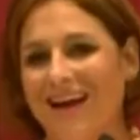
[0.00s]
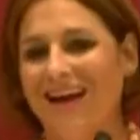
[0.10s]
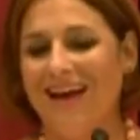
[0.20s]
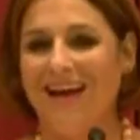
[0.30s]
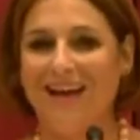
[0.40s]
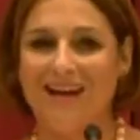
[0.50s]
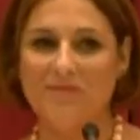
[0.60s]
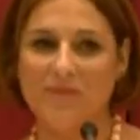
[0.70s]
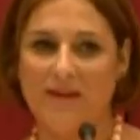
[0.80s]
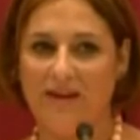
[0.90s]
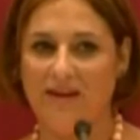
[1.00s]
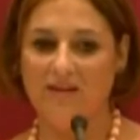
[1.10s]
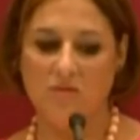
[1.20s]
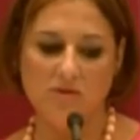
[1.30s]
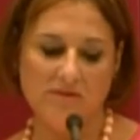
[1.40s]
And I'm like,
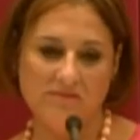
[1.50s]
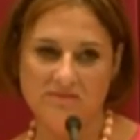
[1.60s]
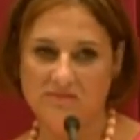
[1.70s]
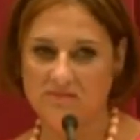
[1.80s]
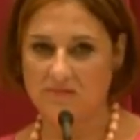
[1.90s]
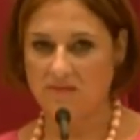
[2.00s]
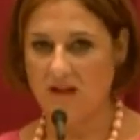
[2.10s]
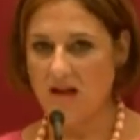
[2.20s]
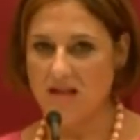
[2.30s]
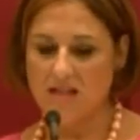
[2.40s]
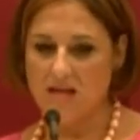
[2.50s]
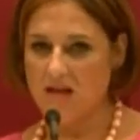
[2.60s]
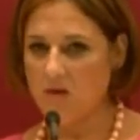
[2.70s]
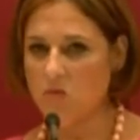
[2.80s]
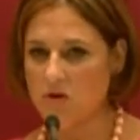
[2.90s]
well, I like
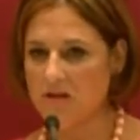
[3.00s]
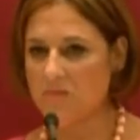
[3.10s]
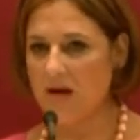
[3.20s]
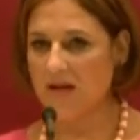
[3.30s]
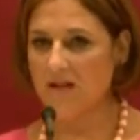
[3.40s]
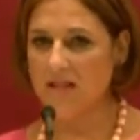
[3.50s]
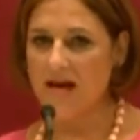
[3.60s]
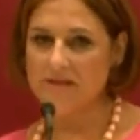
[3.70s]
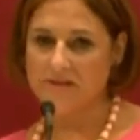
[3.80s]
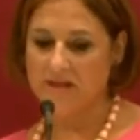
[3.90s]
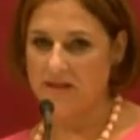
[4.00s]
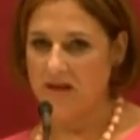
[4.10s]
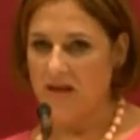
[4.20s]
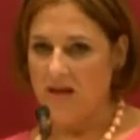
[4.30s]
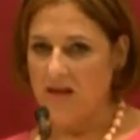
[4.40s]
I work in my closet
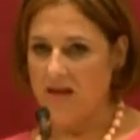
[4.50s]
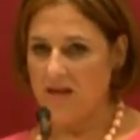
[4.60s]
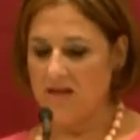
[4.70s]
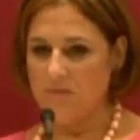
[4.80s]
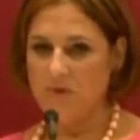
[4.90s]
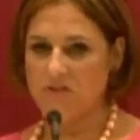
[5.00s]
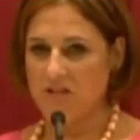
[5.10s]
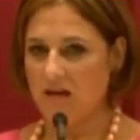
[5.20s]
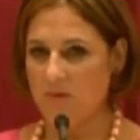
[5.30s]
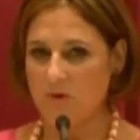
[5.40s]
in pajama